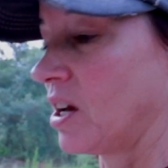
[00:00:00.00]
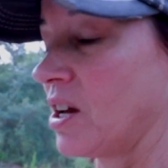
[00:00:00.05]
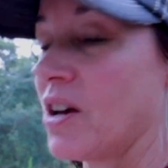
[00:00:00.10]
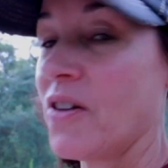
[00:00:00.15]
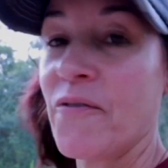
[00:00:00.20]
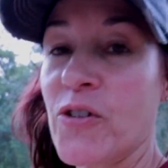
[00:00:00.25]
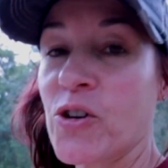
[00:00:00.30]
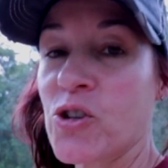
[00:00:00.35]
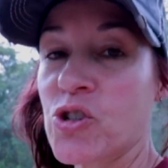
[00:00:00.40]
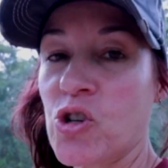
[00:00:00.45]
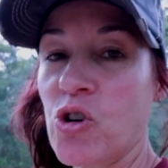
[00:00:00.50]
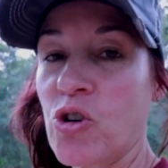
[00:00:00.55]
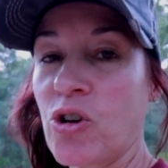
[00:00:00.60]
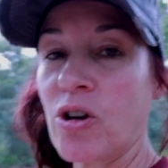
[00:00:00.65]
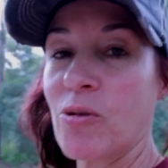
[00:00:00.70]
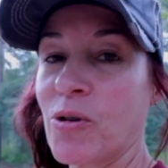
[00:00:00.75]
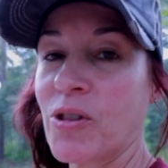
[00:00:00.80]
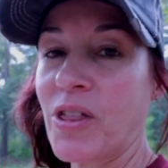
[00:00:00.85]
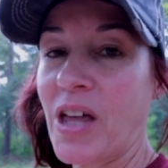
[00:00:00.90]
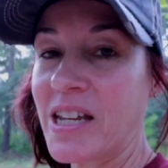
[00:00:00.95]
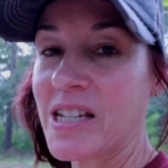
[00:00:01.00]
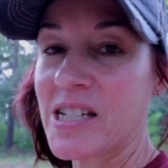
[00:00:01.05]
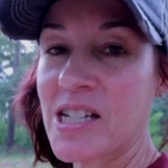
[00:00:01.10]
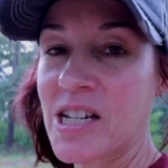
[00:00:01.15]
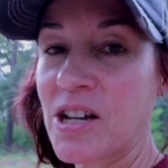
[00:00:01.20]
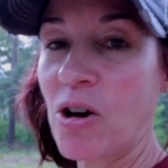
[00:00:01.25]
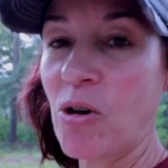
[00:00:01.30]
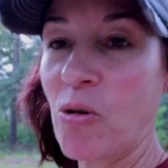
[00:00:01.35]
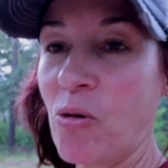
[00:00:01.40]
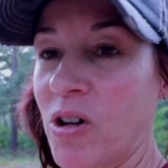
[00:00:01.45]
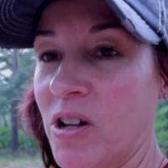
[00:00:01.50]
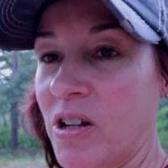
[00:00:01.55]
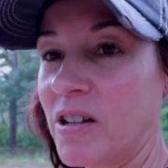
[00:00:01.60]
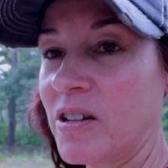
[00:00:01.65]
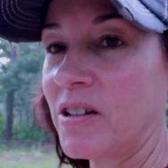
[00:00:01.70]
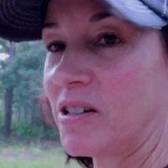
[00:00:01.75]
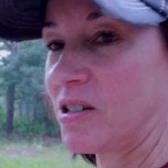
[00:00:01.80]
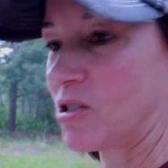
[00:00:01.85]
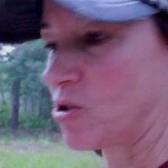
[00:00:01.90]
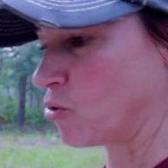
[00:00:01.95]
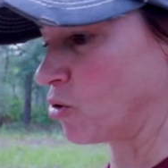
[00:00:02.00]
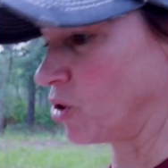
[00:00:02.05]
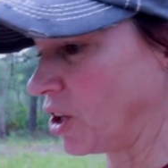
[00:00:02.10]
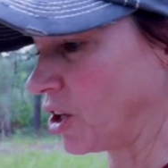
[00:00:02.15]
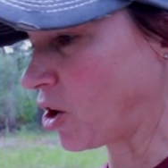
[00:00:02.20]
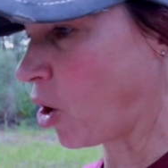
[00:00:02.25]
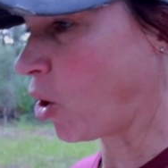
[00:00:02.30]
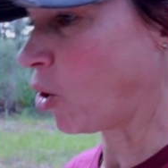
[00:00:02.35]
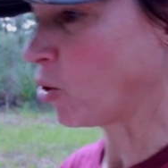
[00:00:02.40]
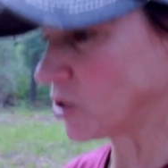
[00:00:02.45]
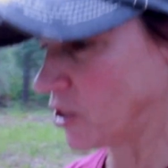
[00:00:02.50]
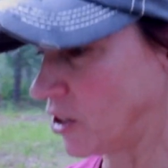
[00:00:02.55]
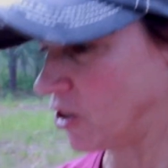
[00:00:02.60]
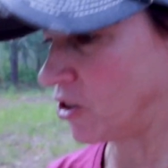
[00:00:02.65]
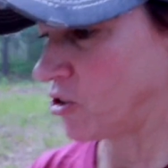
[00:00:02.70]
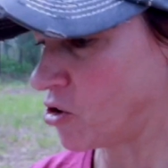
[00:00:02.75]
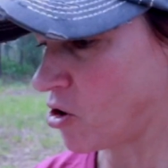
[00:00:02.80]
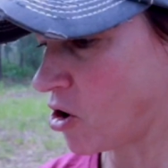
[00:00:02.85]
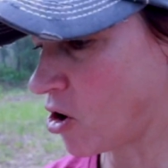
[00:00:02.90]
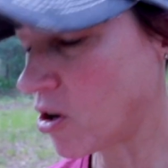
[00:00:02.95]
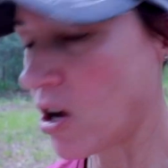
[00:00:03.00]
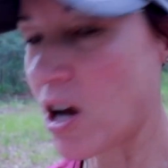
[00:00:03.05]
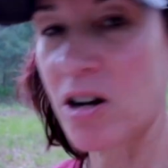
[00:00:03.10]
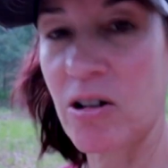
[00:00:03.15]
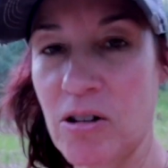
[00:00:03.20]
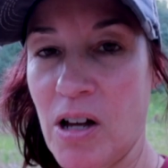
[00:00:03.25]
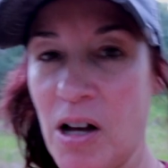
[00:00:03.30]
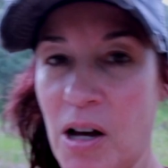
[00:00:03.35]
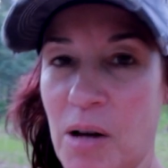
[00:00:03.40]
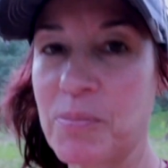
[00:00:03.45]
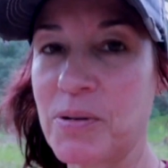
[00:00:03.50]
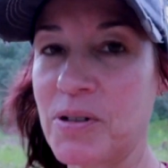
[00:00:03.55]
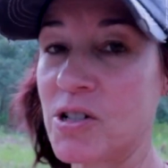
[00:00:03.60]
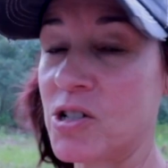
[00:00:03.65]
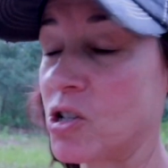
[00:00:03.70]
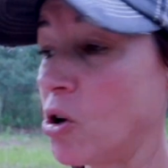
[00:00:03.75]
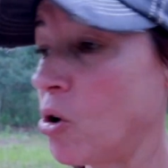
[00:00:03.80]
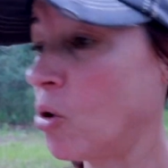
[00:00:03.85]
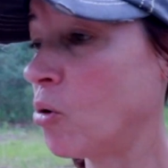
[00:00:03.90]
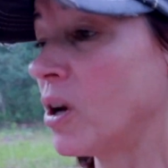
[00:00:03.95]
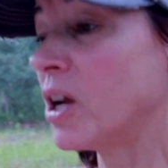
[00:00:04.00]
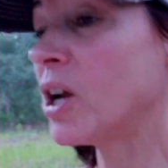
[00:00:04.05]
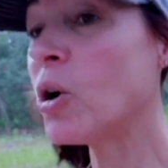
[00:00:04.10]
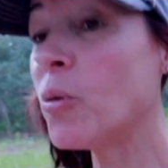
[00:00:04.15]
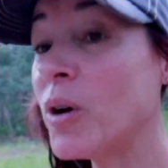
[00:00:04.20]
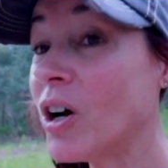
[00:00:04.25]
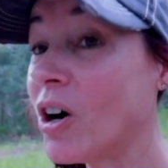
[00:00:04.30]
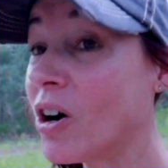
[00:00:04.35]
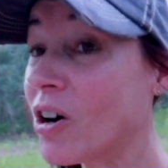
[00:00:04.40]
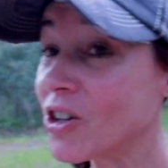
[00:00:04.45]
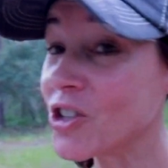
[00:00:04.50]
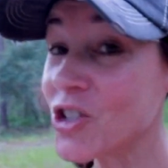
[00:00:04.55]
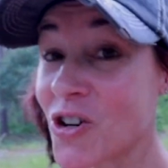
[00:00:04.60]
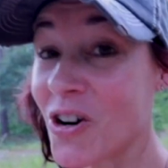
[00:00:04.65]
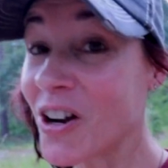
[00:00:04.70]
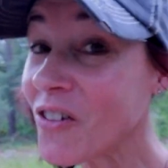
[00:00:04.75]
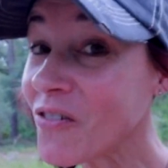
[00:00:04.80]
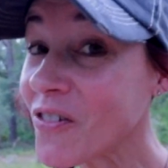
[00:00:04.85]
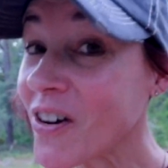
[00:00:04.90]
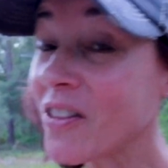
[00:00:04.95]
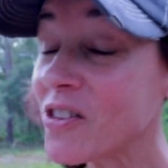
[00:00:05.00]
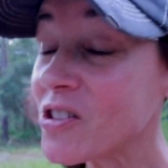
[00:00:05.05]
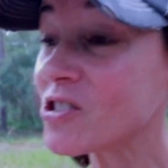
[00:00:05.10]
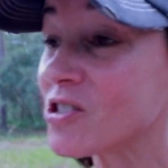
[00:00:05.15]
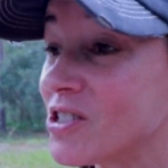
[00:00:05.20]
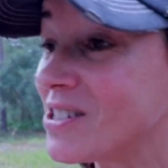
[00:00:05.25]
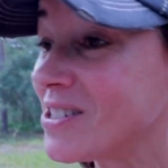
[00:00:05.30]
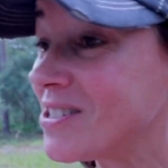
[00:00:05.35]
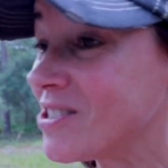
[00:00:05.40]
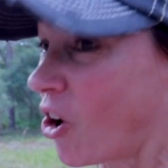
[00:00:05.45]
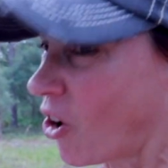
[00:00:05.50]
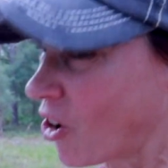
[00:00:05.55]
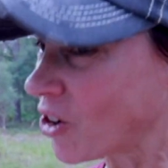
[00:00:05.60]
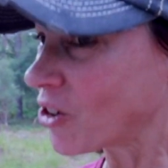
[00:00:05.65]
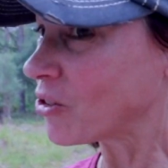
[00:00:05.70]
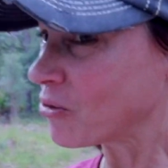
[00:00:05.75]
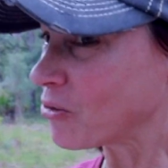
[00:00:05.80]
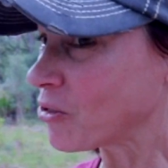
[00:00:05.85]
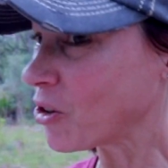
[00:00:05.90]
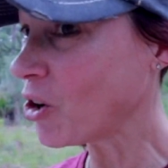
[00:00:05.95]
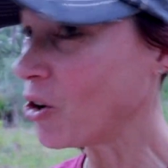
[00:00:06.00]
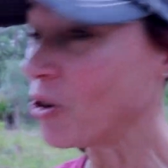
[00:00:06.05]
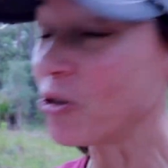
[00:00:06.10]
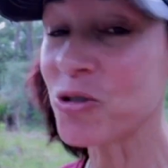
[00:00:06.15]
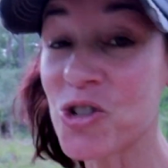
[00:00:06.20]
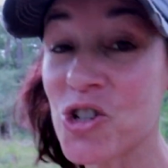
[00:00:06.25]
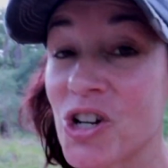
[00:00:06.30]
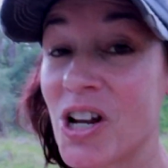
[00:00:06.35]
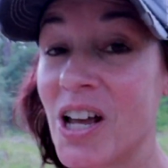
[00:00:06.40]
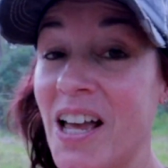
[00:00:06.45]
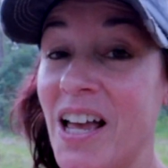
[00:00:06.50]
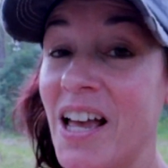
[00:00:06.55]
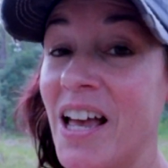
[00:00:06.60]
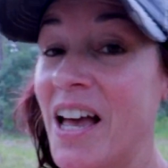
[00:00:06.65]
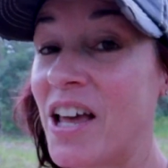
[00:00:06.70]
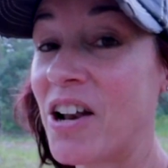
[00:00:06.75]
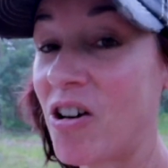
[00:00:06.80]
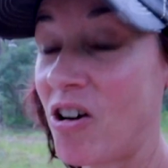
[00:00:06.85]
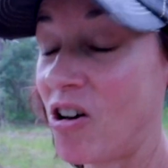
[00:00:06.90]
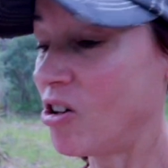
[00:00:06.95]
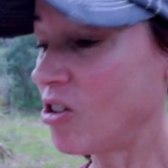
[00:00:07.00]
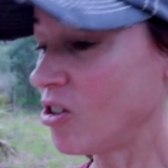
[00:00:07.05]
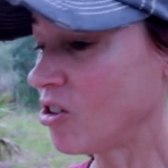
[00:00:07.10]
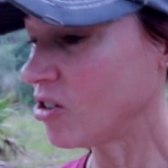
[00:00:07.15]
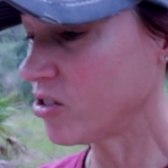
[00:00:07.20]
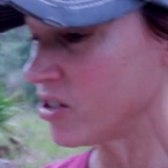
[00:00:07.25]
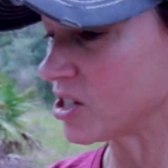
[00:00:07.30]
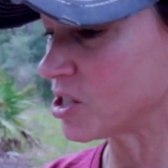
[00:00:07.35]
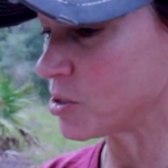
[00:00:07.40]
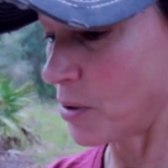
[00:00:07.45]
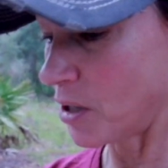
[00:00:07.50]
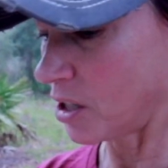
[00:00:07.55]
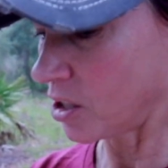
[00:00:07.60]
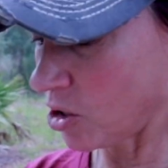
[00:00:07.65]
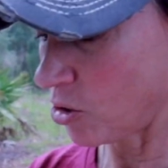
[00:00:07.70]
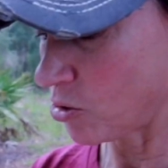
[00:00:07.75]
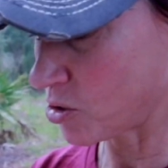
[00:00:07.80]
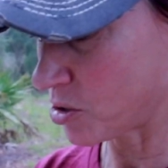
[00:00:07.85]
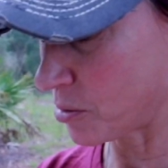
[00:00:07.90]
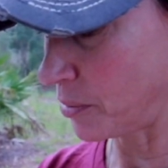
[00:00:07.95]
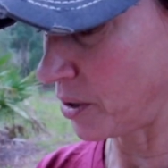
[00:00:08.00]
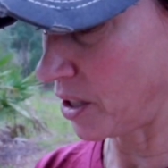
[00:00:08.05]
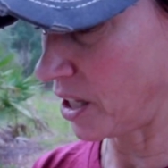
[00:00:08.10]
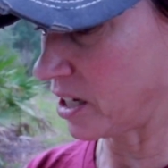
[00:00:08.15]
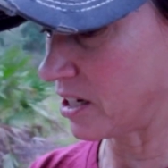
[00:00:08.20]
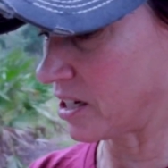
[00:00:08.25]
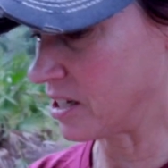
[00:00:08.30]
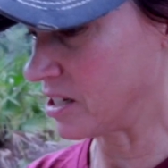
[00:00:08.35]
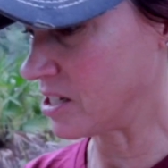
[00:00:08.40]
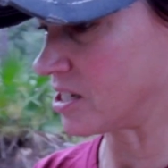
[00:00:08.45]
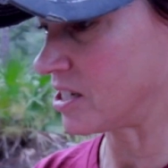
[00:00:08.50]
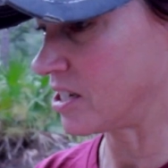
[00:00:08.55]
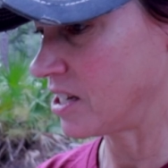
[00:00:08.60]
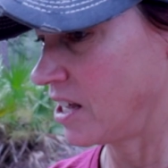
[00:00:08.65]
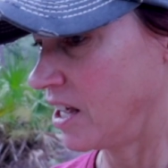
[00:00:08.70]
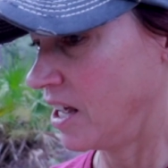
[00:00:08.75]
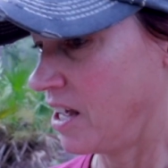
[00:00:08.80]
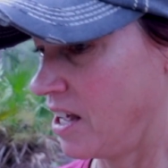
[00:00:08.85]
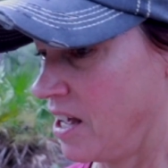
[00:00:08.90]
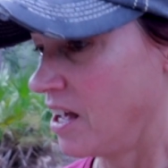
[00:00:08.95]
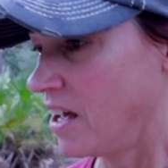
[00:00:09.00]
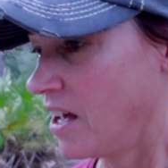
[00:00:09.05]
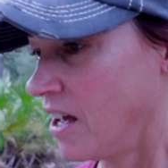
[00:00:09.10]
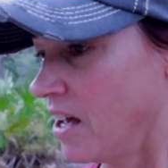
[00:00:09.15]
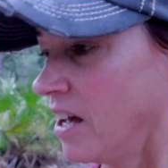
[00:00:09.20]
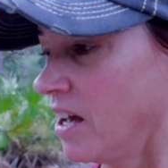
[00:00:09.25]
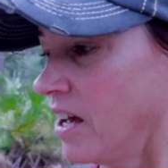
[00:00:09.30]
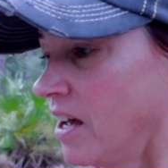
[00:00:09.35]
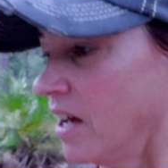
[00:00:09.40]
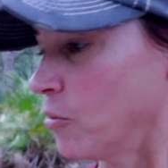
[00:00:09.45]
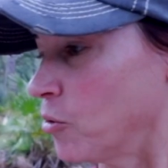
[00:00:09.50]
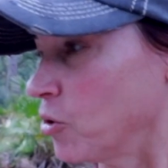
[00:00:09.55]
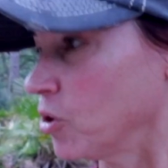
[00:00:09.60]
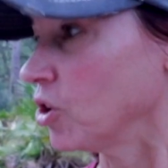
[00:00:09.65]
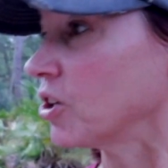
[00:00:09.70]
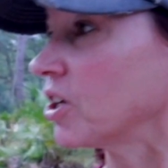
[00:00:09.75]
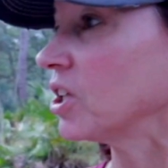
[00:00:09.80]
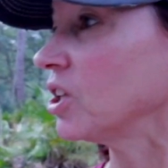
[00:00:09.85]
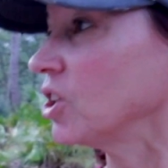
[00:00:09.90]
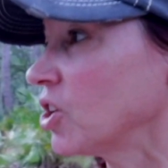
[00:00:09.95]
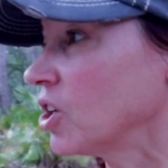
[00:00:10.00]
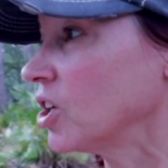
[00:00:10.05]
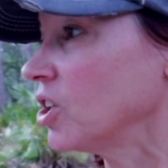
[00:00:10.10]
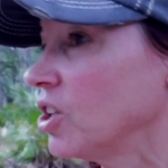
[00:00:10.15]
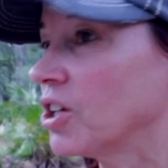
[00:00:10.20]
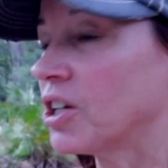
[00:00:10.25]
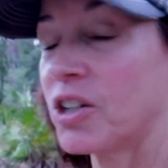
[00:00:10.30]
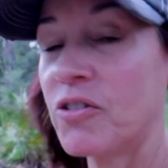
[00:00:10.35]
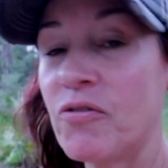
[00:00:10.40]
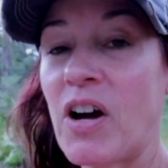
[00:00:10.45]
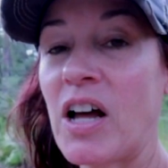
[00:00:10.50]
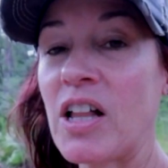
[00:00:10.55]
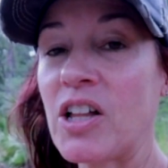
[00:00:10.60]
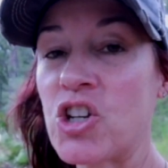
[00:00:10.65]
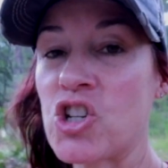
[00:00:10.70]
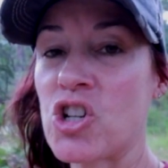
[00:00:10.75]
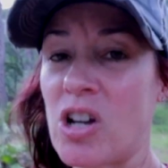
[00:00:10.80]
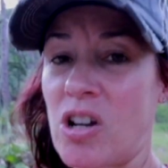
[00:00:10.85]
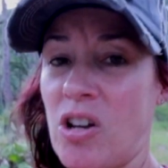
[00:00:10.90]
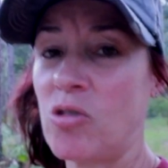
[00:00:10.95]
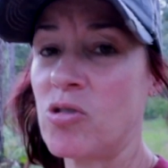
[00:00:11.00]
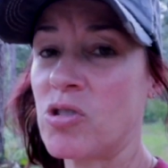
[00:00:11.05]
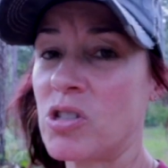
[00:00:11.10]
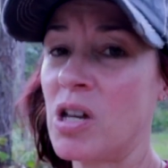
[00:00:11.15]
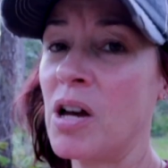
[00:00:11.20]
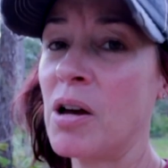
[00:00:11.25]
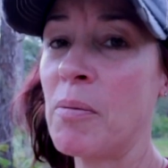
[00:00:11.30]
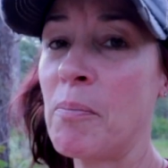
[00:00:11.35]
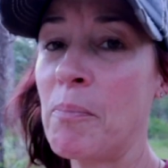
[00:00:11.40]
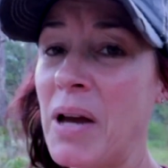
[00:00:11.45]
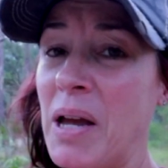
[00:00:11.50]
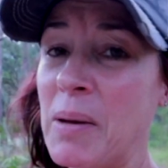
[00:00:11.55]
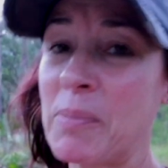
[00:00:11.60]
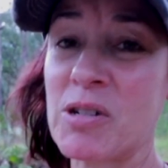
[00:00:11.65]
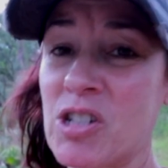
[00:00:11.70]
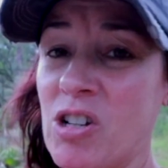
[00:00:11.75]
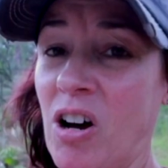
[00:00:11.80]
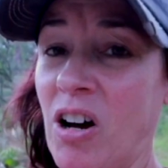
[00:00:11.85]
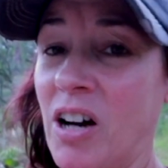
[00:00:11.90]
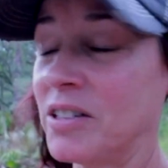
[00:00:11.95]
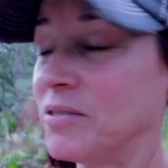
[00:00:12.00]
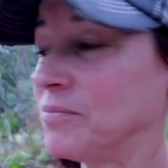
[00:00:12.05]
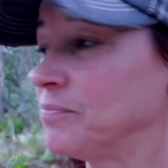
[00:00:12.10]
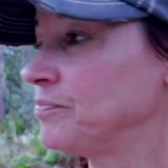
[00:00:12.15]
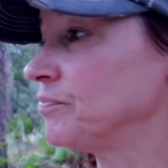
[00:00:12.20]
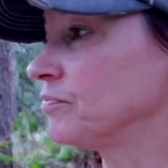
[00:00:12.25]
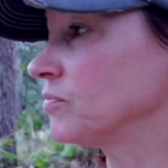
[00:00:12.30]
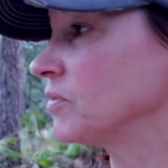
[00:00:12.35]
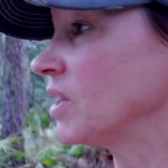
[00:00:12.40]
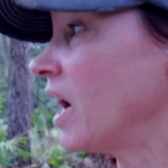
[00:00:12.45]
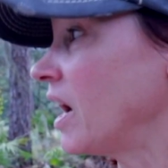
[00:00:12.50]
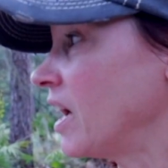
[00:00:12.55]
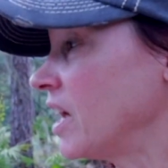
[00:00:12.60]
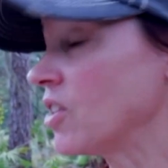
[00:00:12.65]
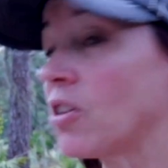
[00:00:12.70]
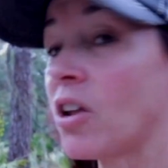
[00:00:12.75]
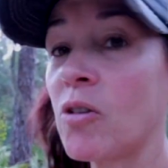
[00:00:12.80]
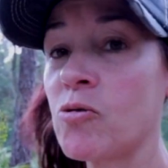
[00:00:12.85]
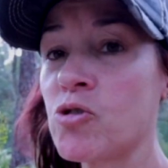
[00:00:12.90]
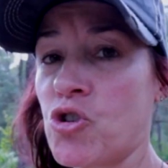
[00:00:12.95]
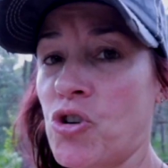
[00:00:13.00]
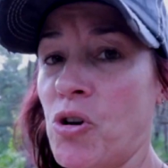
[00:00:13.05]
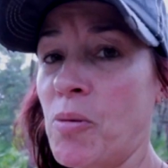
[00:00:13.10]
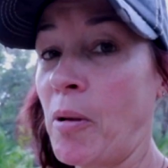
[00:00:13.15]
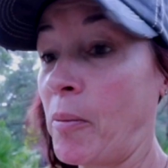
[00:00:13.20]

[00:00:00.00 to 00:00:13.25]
Feels so good with the AC going and it's really cold in there. You're all cuddled up. And so here we are trying to find this darn roach and all these pillows and blankets. We're looking. Finally Chuck goes, "Babe, it's gone." Yeah, he thought I was dreaming.